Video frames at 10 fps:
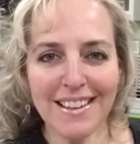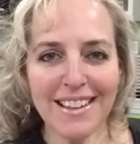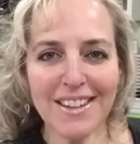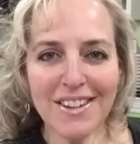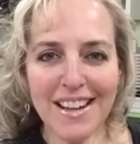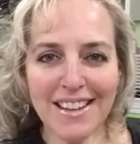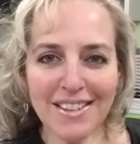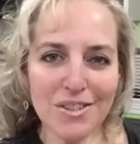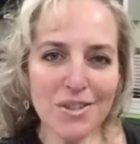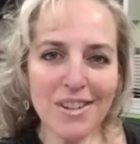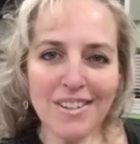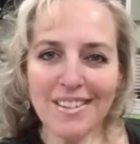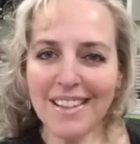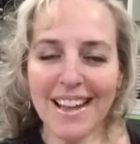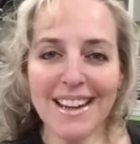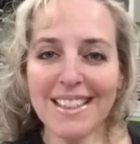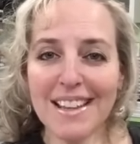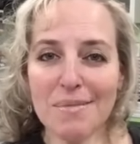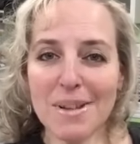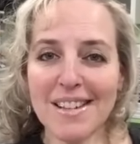the internet, Google,
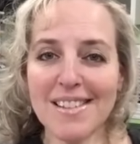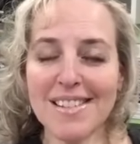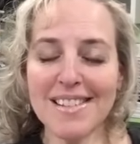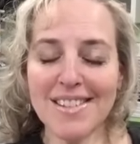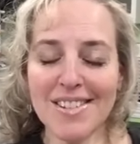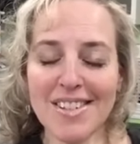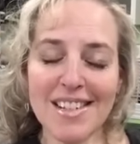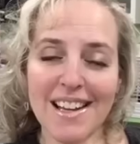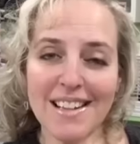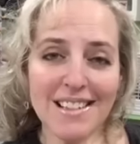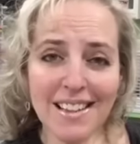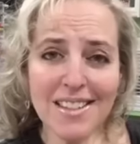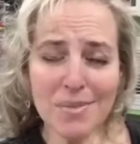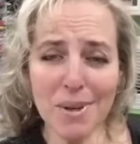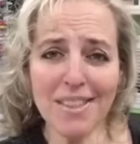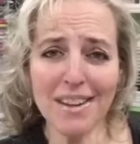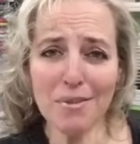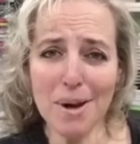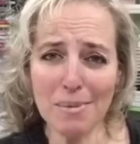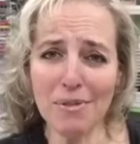anything, because seriously, I had done this one
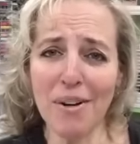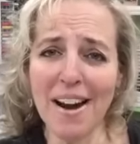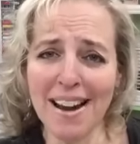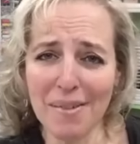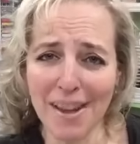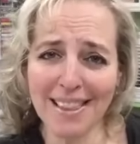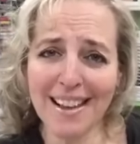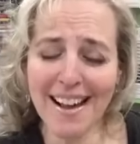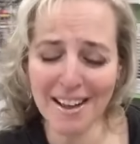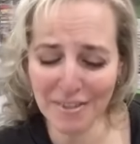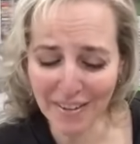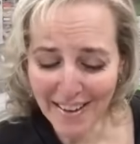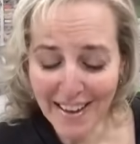thing right before I went live,